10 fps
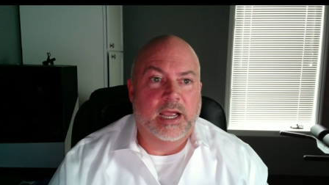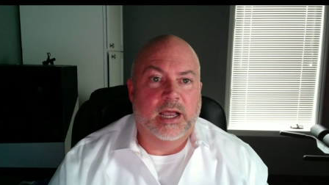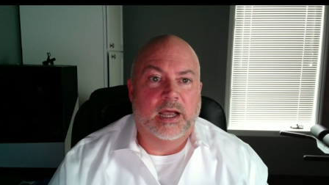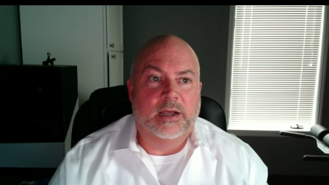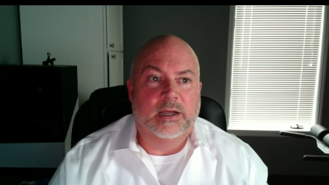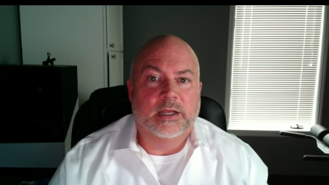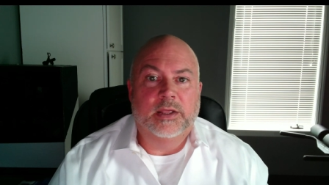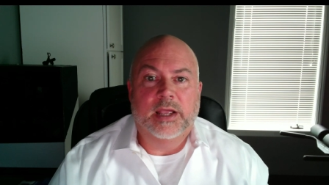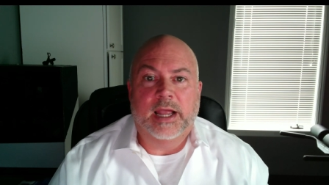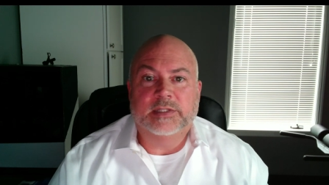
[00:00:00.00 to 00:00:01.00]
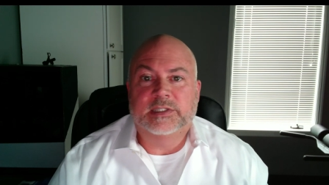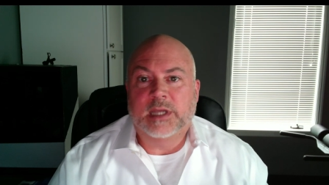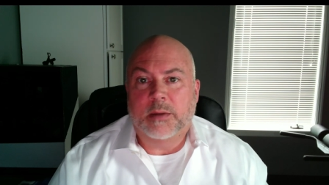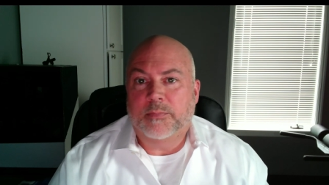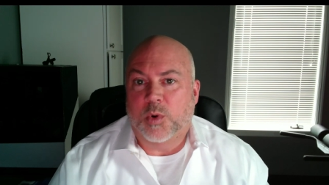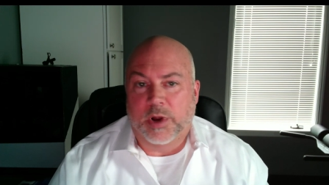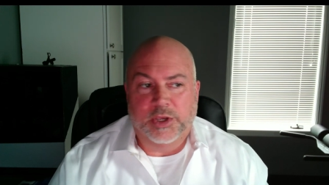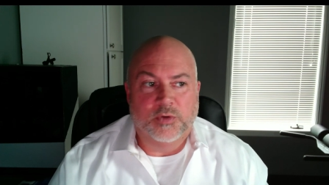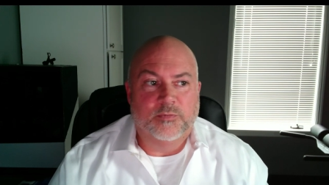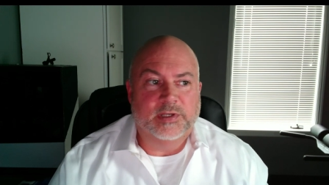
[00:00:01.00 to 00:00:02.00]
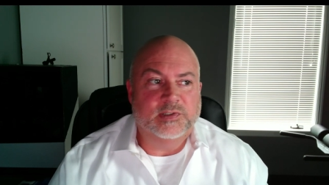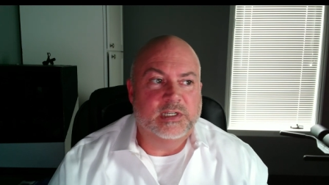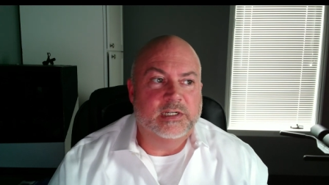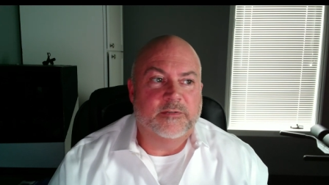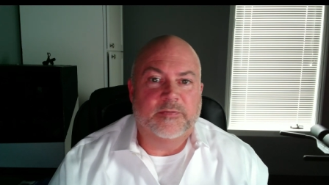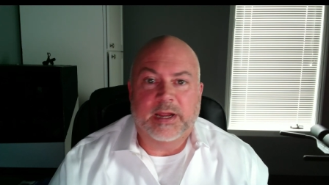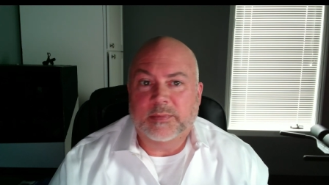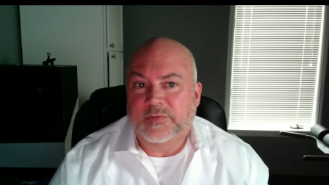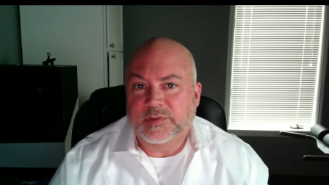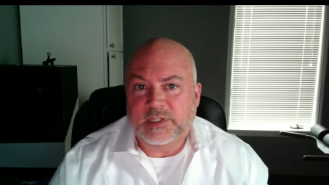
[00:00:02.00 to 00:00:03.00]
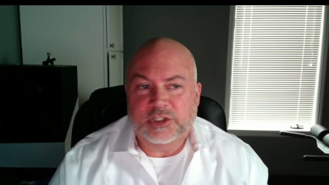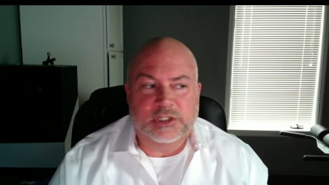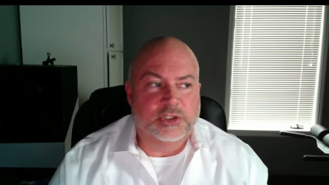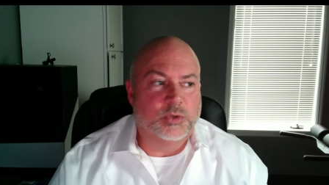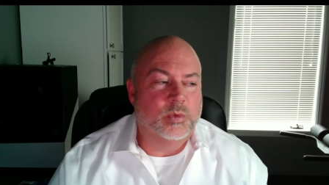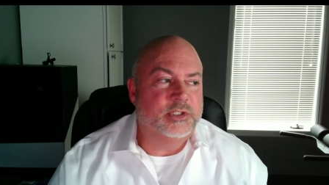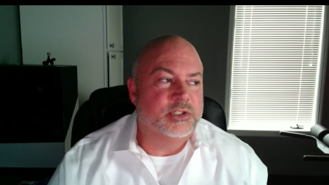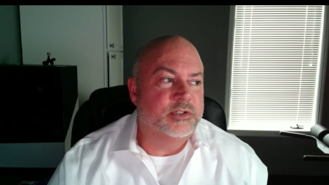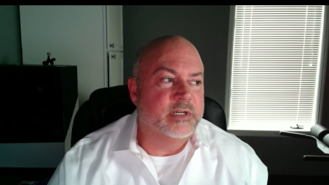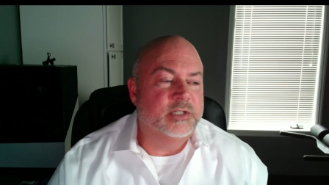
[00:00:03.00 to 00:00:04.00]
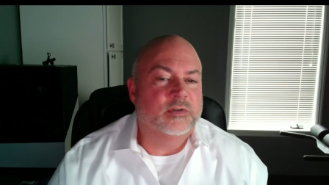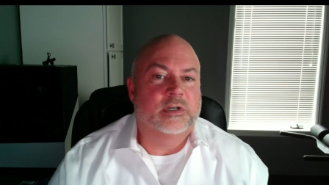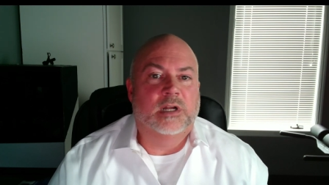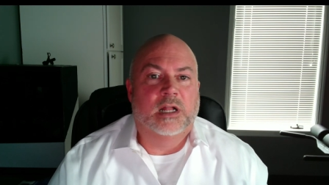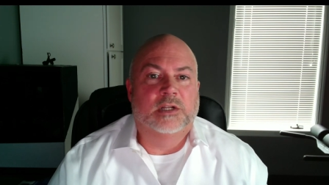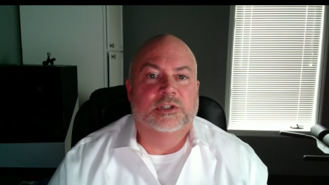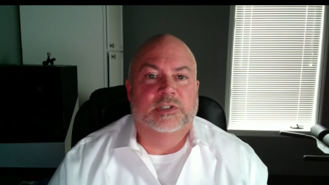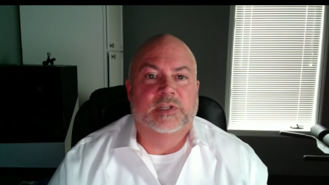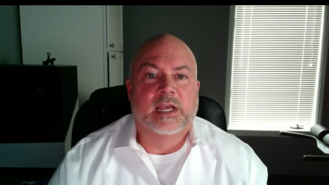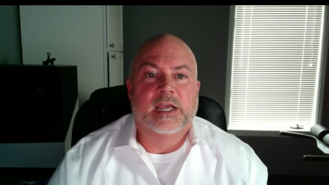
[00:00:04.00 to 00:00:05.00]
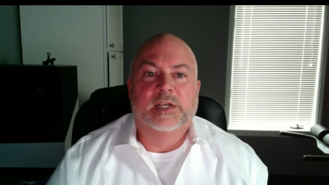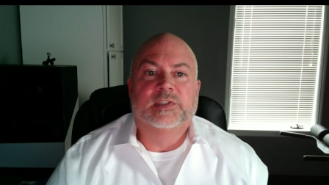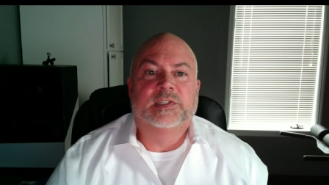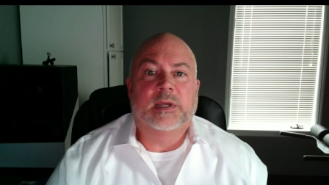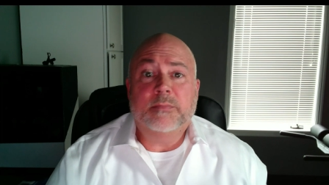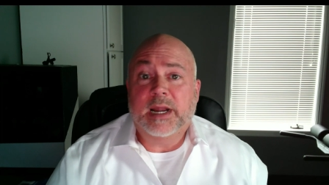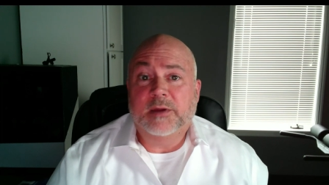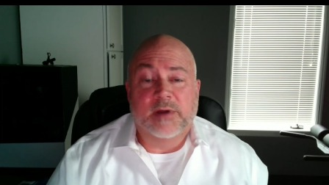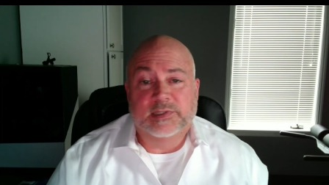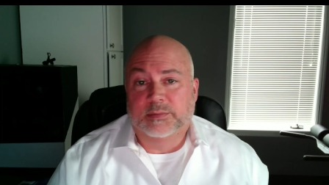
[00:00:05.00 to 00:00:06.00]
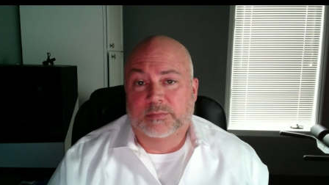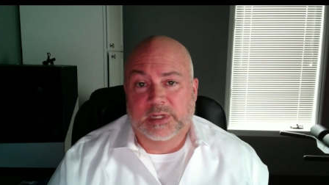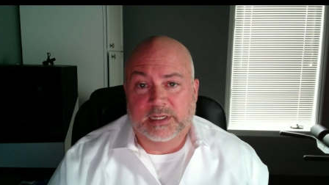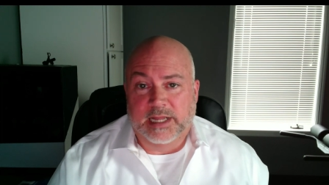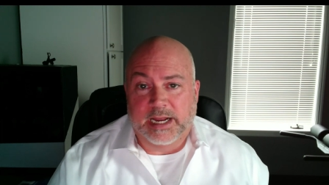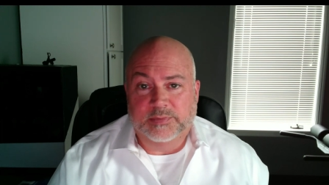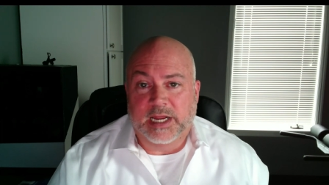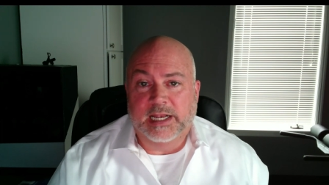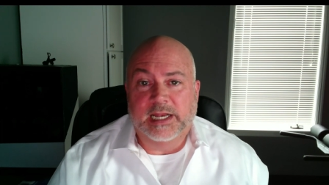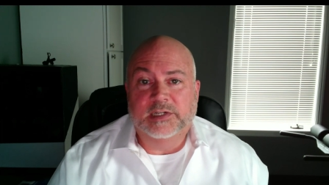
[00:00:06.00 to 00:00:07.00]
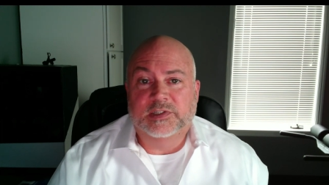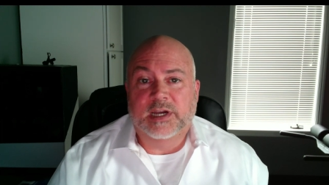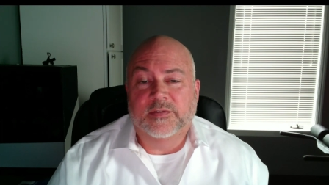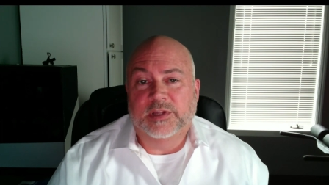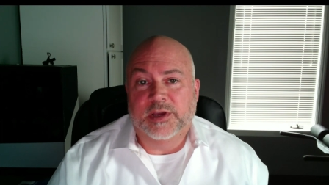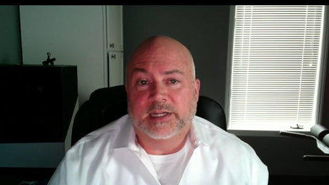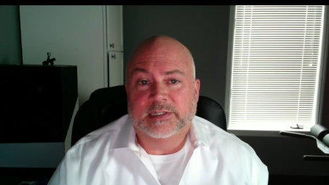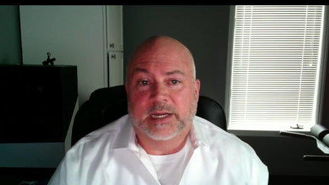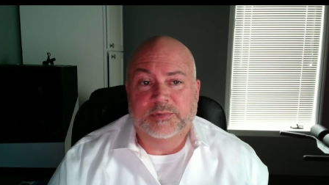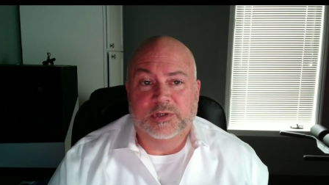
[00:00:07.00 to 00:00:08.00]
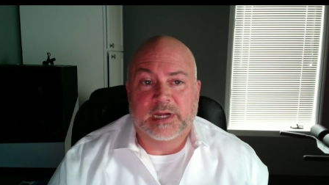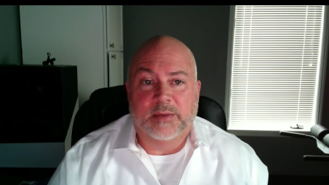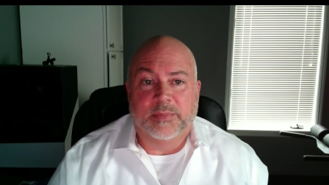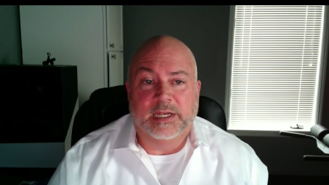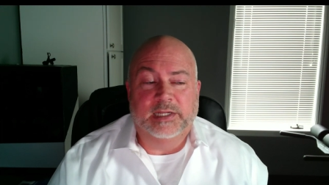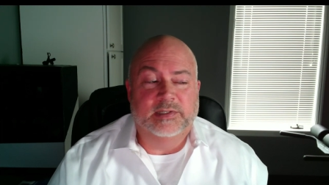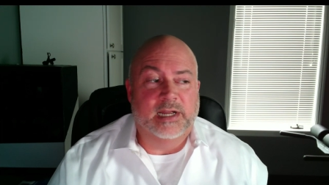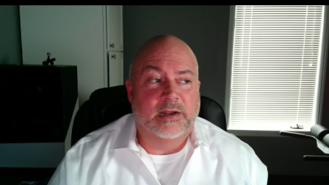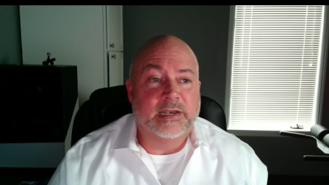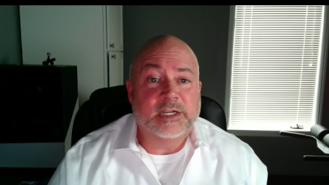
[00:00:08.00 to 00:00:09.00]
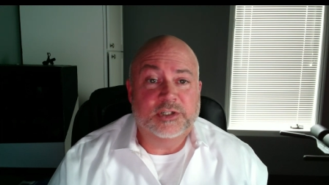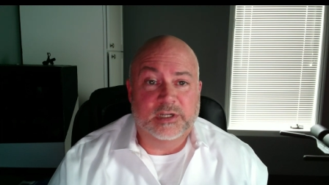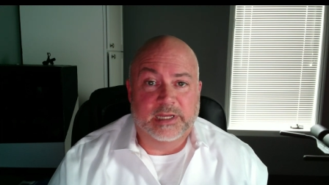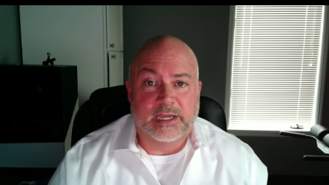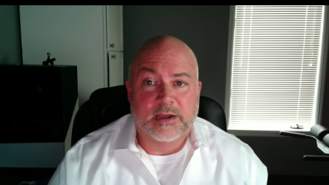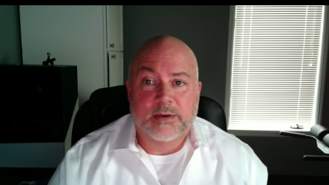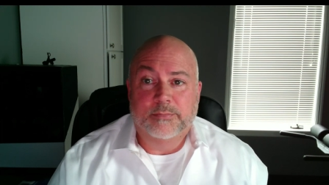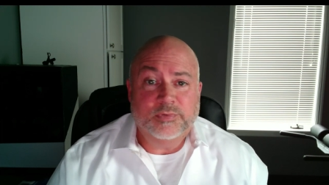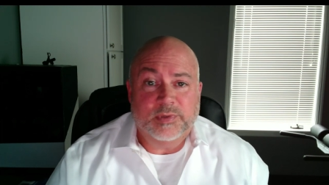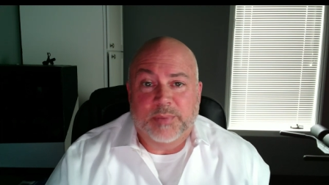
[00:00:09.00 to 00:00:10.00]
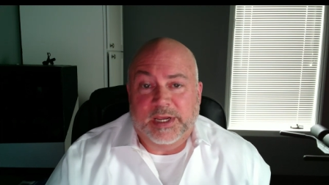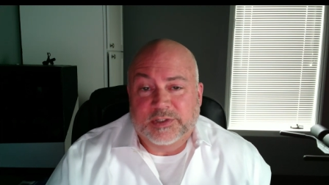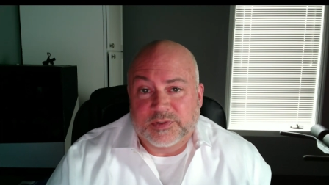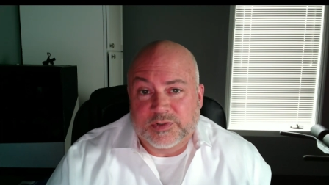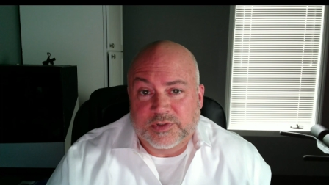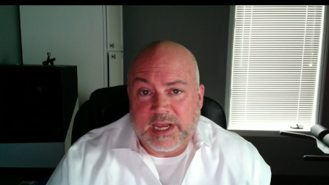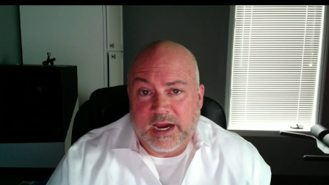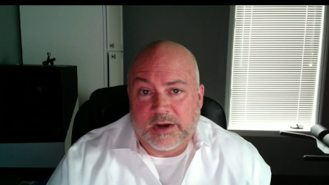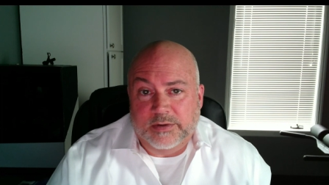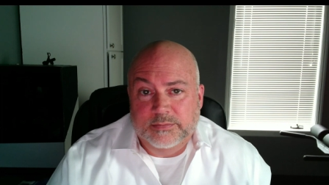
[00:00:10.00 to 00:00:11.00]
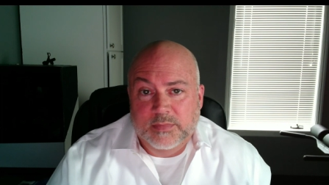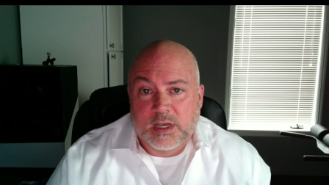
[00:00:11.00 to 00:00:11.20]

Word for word: uh, at some point you visited a family physician, you went to your endocrinologist, somebody ran some blood labs and they discovered that you had type two diabetes. Now initially, most of the patients are scared,